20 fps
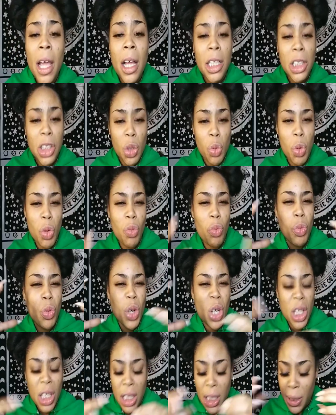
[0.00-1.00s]
So we
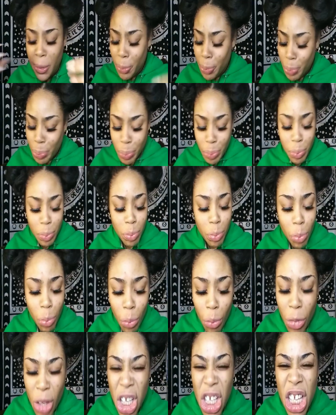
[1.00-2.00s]
really
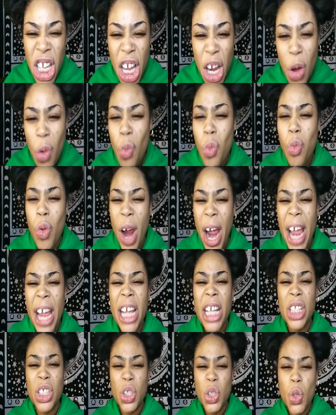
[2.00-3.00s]
getting right
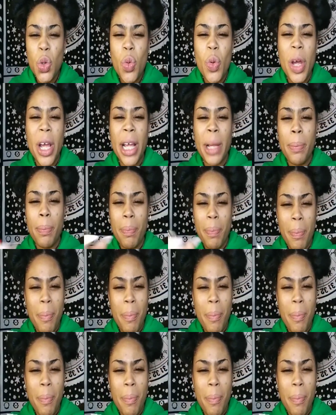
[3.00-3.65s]
into it, and